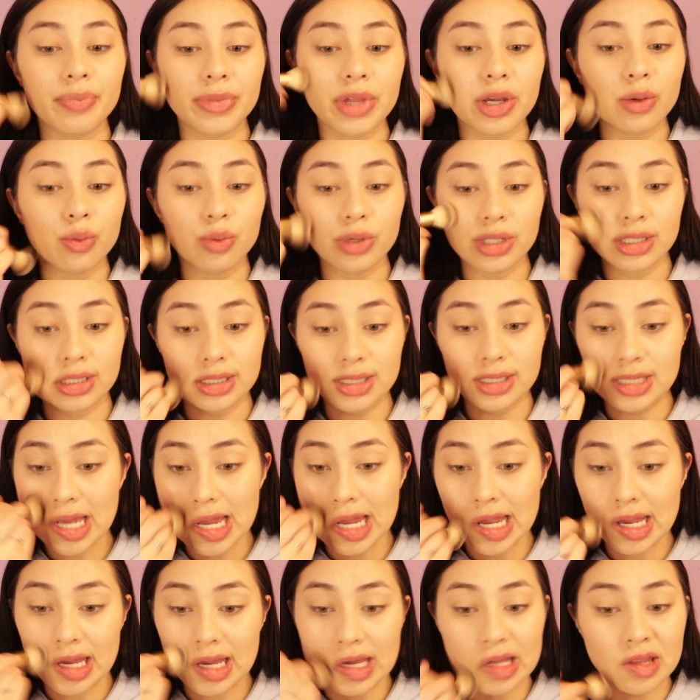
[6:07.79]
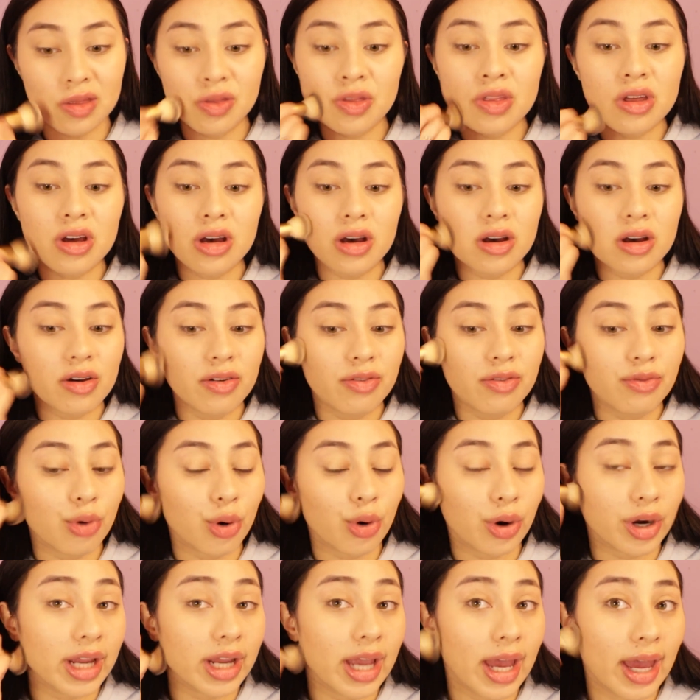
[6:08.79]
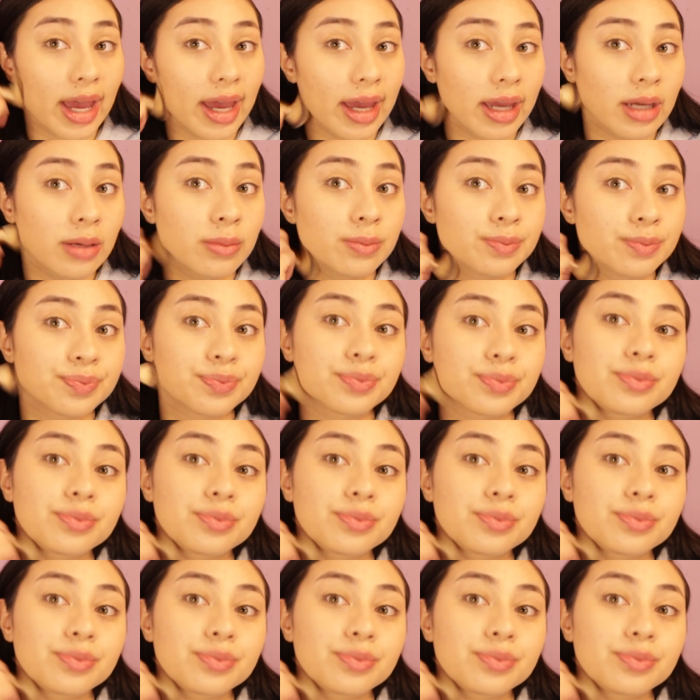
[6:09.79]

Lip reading: It wouldn't take in the 4K.